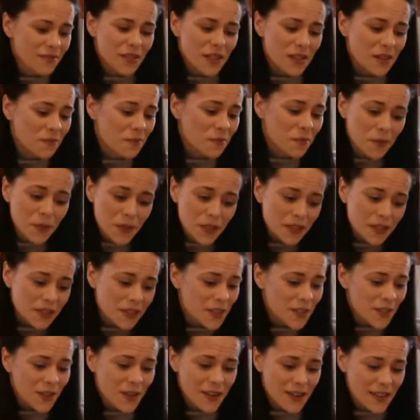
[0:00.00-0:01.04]
And I'm really
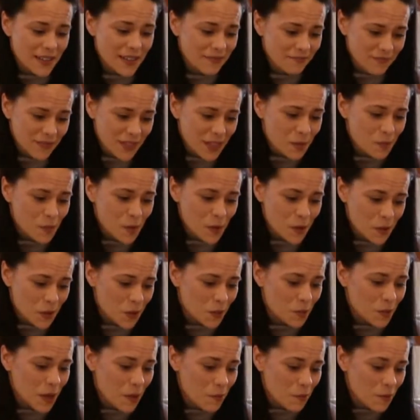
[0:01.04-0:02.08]
sorry to burst
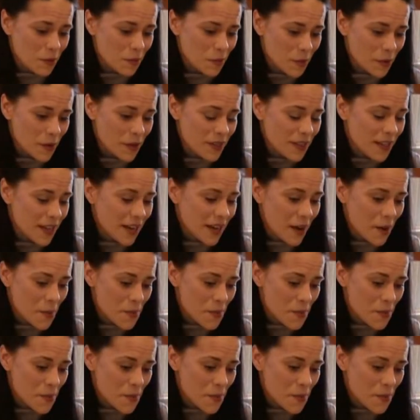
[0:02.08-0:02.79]
your bubble and point that